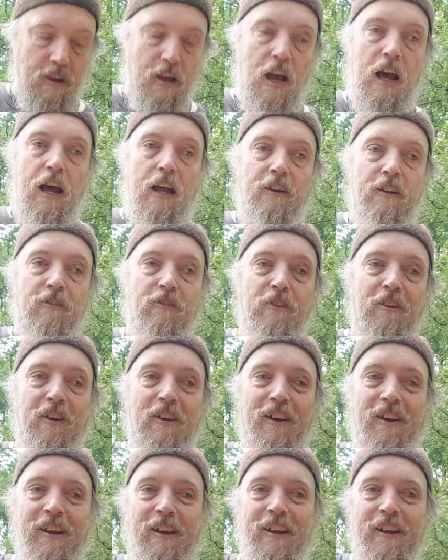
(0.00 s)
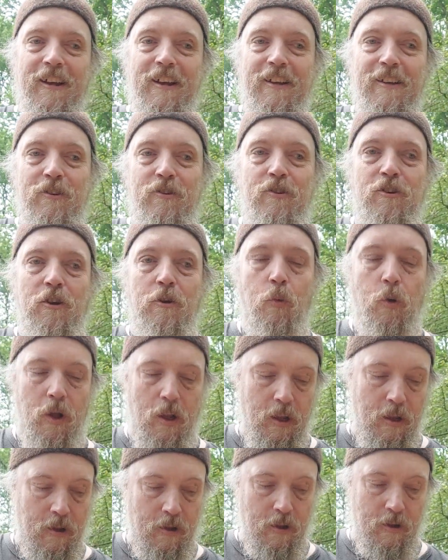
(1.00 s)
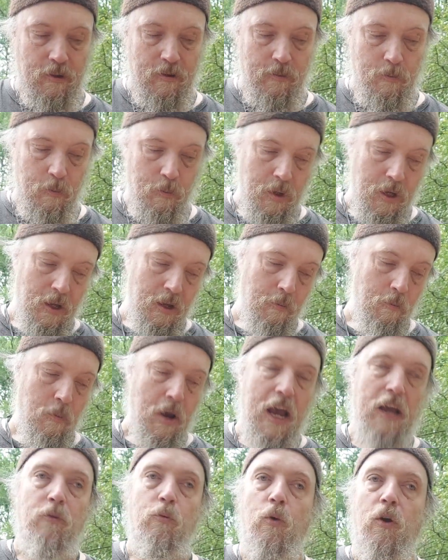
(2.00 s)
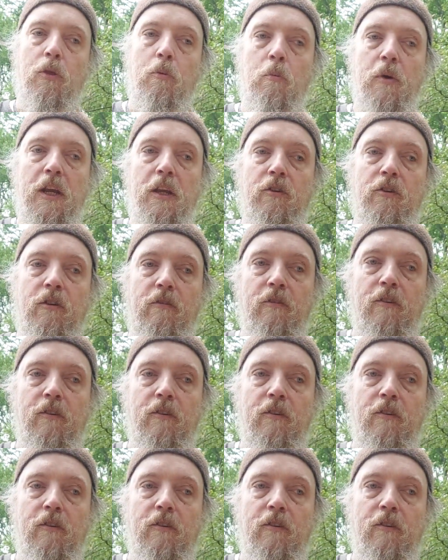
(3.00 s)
and she will be mad with me